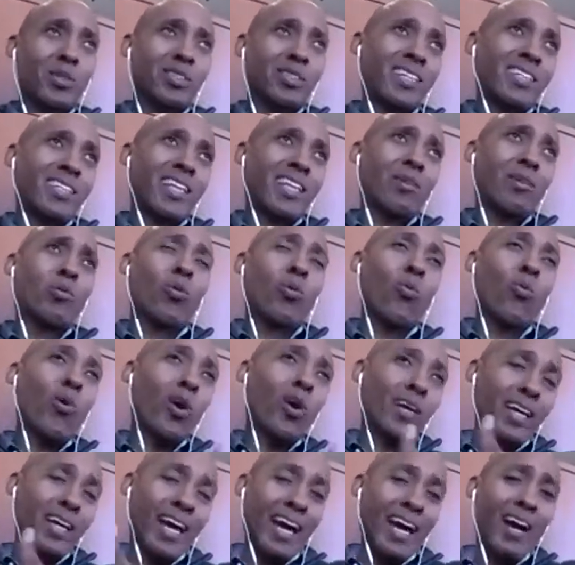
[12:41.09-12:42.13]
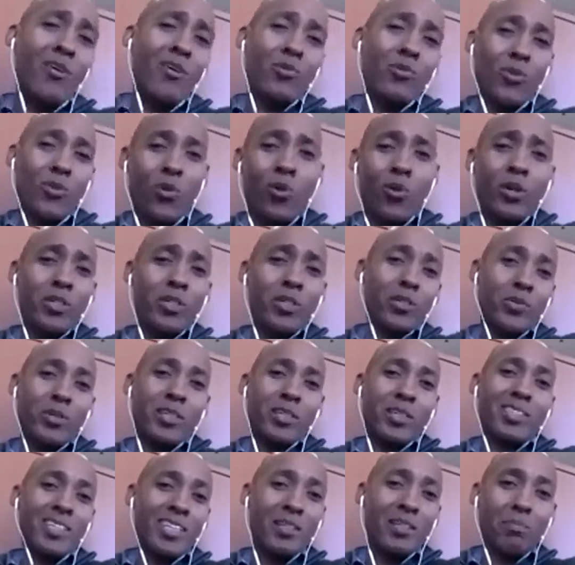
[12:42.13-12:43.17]
He's like, they will walk out on you. And he
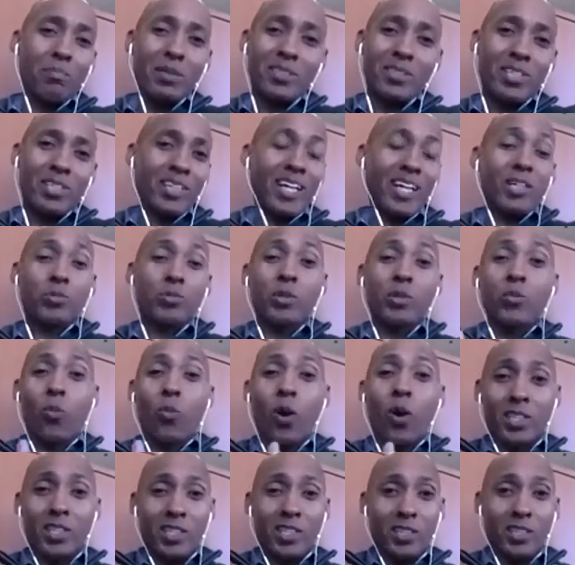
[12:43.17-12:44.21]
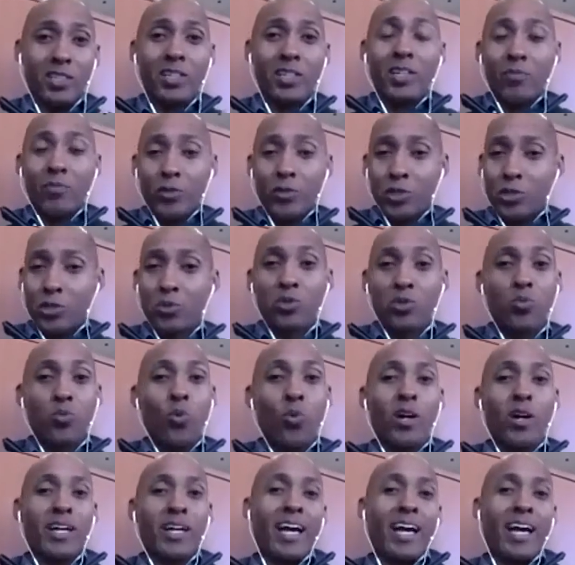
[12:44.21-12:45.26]
said he had been to a college where he watched the students
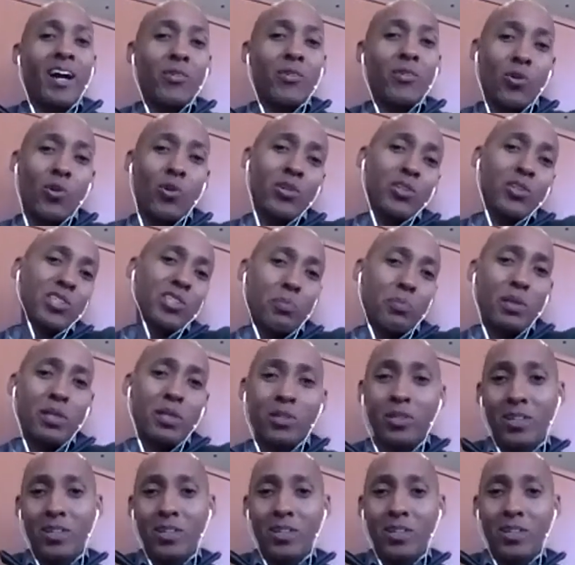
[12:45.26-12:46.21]
walk out on the speaker.